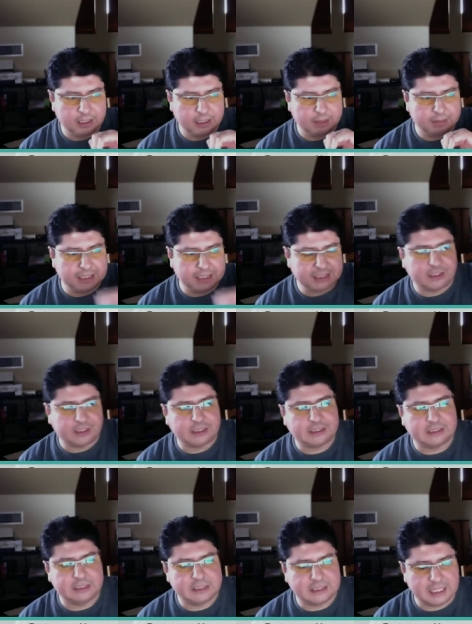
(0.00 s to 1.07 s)
he starts
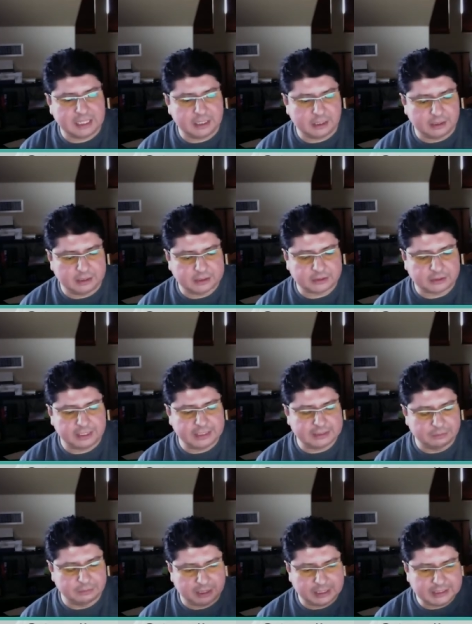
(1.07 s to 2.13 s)
to design all the screens.
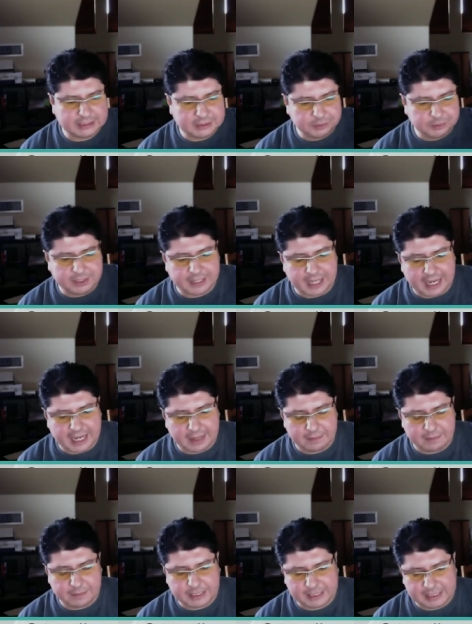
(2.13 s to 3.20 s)
And while he's doing that,
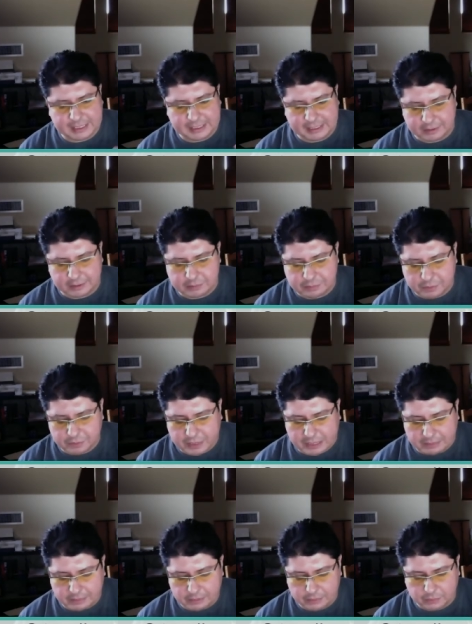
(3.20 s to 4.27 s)
me and the other
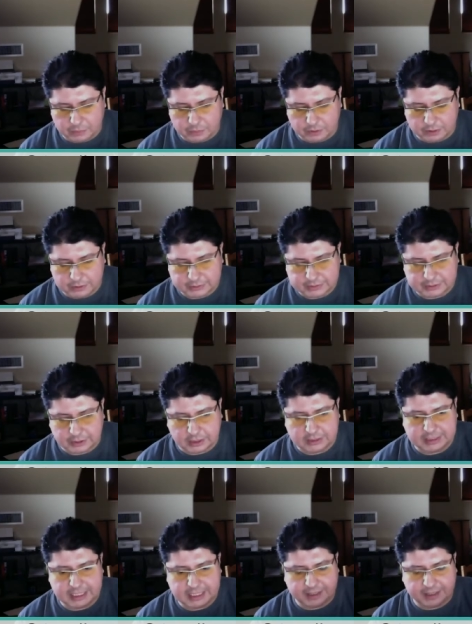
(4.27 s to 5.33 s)
programmer will start
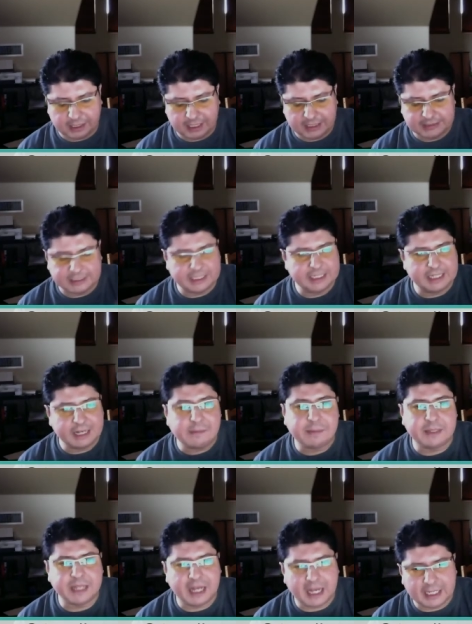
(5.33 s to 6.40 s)
to analyze any
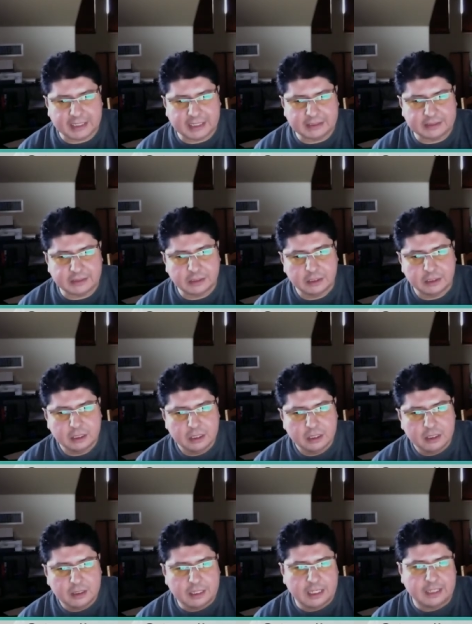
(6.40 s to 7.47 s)
APIs
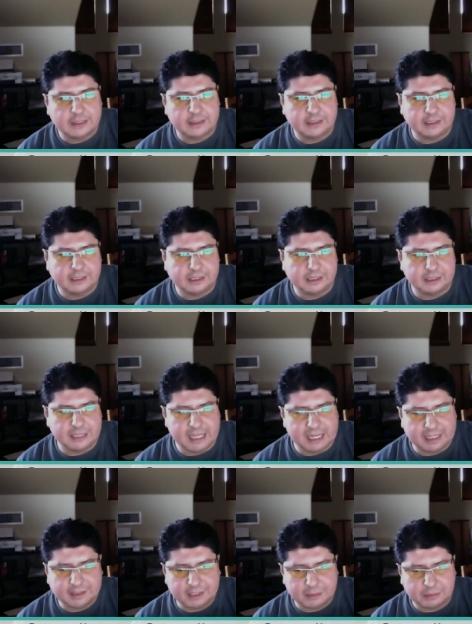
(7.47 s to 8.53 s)
that the
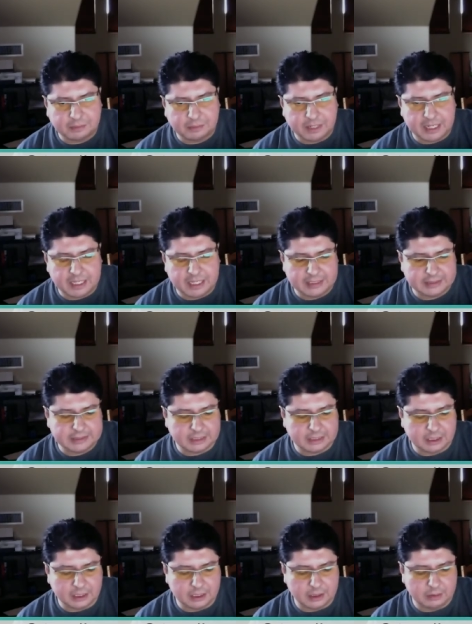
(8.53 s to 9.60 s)
Hackathon provides.
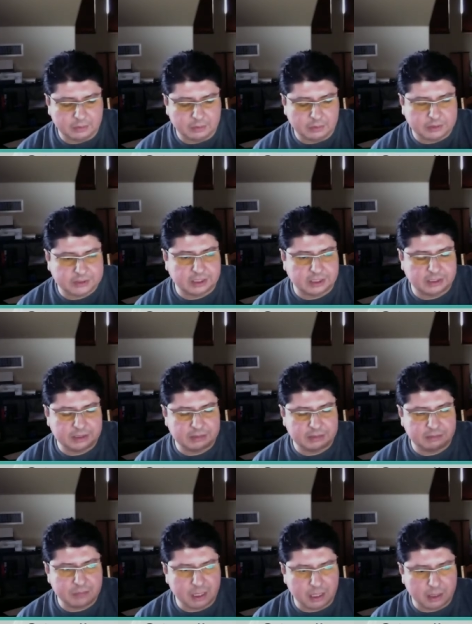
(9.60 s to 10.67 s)
We'll start
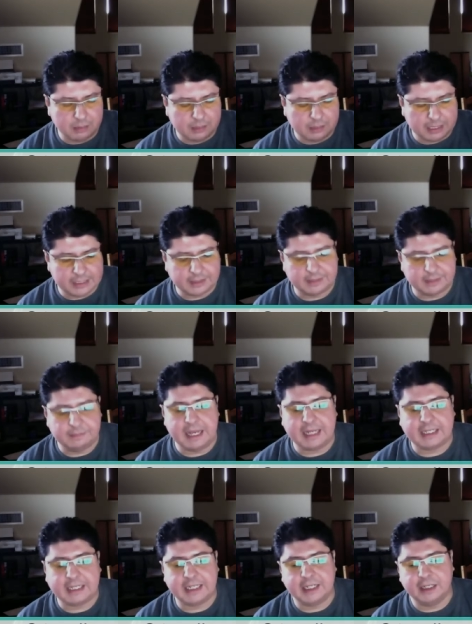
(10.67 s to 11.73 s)
laying out the
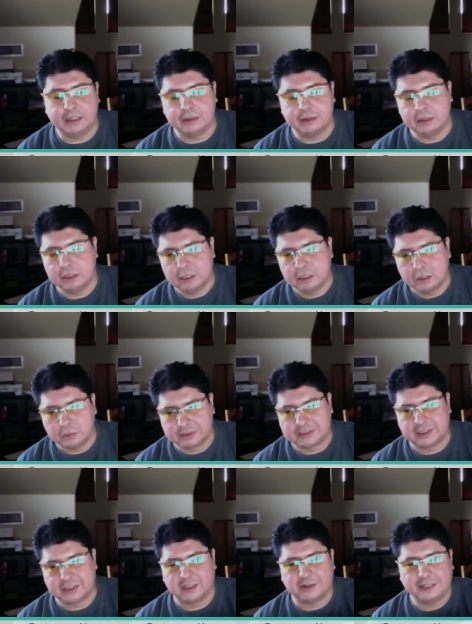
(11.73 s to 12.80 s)
back end. We'll
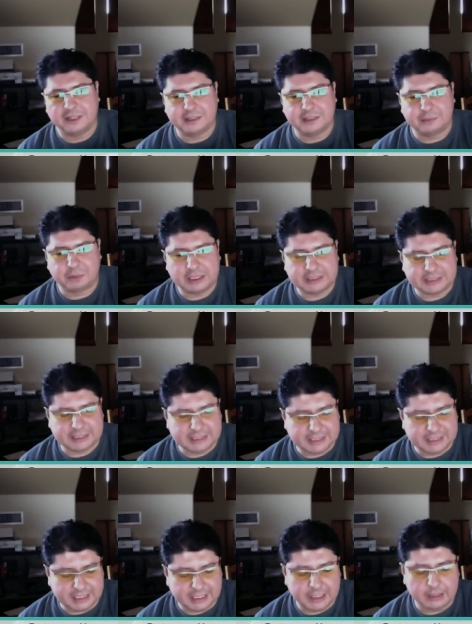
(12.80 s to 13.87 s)
start creating the project in
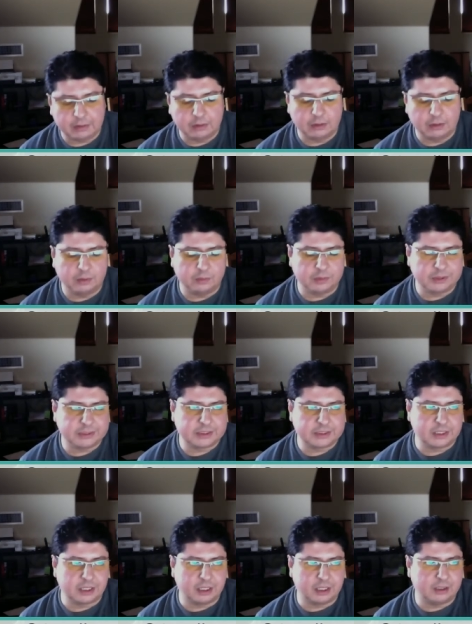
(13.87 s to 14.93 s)
Git. We'll
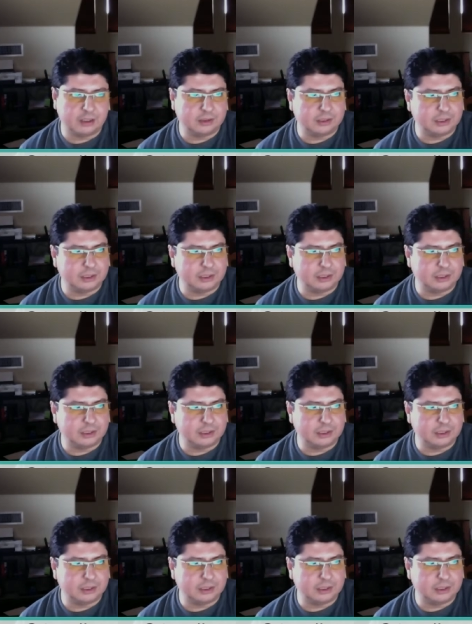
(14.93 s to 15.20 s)
start